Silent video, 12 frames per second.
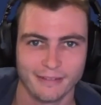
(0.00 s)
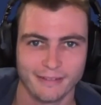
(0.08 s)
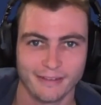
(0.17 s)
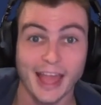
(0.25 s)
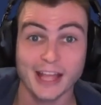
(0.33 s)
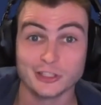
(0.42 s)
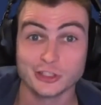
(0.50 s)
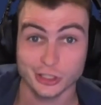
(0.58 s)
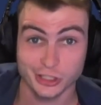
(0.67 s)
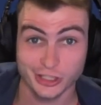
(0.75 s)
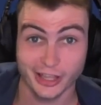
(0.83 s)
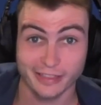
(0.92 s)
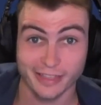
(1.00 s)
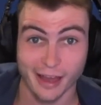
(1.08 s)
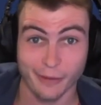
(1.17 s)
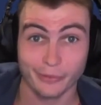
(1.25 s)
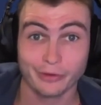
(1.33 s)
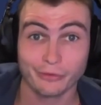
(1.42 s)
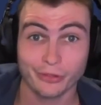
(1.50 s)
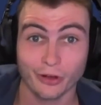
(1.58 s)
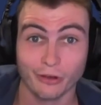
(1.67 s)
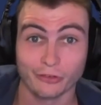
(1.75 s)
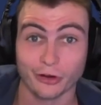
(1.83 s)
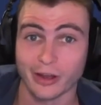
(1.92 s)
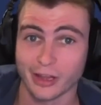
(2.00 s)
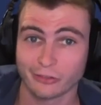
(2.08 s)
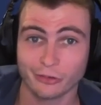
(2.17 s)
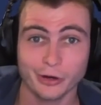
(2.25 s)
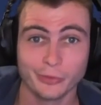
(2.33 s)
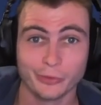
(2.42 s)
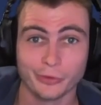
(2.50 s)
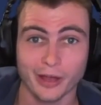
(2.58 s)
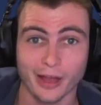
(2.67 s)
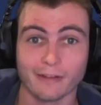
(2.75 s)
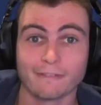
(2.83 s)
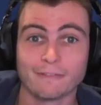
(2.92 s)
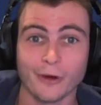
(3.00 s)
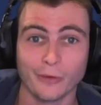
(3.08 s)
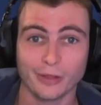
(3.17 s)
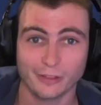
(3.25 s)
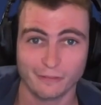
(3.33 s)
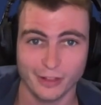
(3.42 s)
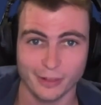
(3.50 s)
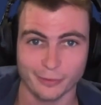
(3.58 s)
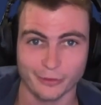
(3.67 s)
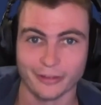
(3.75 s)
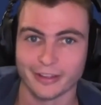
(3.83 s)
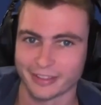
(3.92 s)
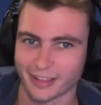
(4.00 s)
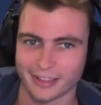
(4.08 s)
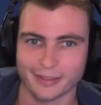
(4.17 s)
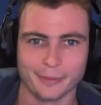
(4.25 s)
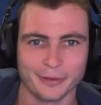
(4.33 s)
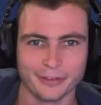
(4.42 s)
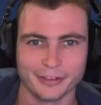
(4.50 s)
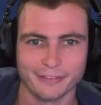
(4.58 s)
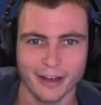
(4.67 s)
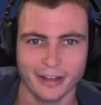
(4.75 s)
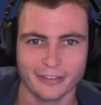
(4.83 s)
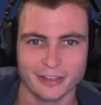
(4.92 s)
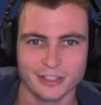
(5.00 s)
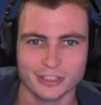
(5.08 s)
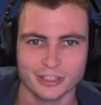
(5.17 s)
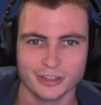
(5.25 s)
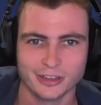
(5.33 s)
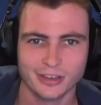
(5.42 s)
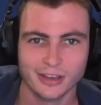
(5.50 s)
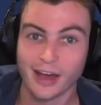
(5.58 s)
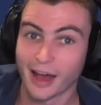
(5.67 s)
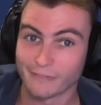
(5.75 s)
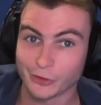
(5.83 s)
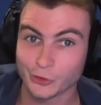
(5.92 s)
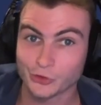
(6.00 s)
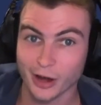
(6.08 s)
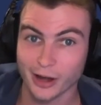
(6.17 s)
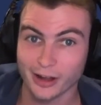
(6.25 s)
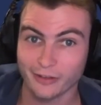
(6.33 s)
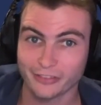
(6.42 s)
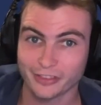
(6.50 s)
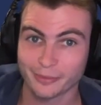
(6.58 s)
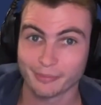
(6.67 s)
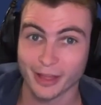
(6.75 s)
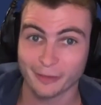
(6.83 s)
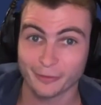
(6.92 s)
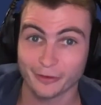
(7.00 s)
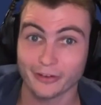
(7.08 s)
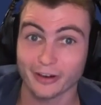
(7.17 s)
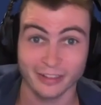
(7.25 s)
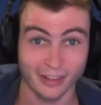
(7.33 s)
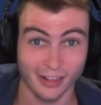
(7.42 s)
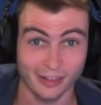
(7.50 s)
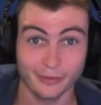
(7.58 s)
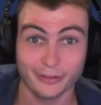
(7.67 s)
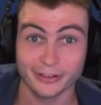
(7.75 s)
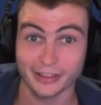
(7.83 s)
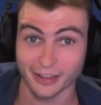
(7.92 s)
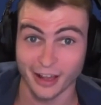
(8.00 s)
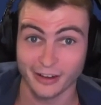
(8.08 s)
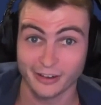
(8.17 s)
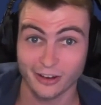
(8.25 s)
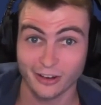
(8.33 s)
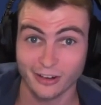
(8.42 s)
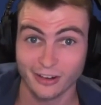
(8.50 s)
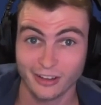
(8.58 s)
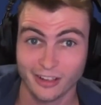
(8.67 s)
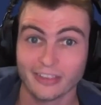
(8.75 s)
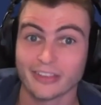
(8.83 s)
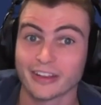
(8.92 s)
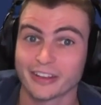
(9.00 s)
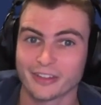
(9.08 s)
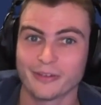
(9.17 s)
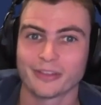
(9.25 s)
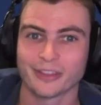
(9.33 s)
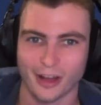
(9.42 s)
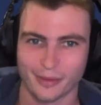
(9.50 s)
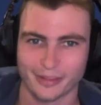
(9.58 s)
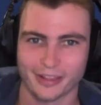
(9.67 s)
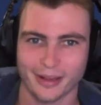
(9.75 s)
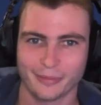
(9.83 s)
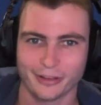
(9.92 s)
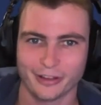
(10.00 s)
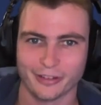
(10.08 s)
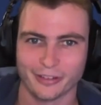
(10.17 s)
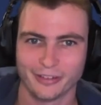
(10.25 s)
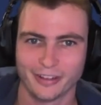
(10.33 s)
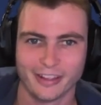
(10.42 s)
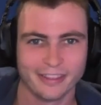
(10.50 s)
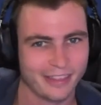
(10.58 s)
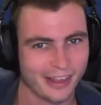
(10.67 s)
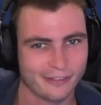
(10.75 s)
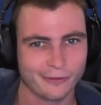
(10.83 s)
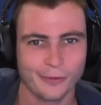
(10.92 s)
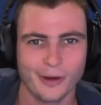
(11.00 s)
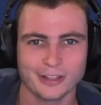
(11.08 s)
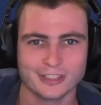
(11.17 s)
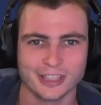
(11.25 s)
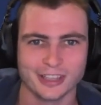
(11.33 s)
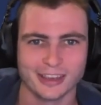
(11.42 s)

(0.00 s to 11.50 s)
And just like that, we resolved our Android WCAG focus visible accessibility violation. Have you tried out the Mesmer accessibility sidecar? Let us know in the comments down below. Thanks for watching